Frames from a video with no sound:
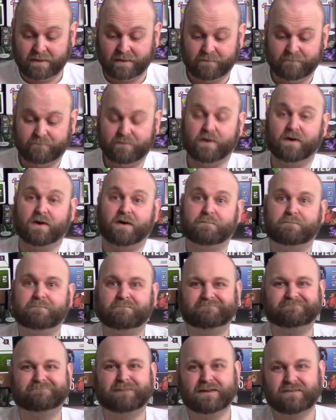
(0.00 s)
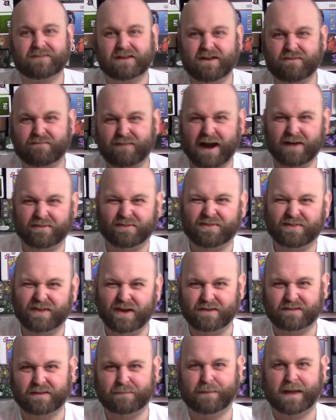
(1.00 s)
for basically around
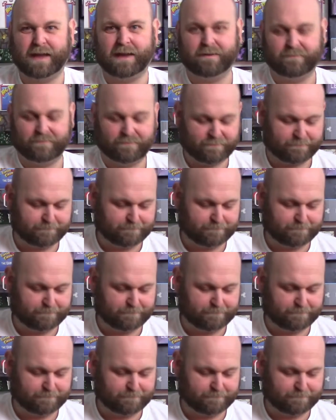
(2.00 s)
£30.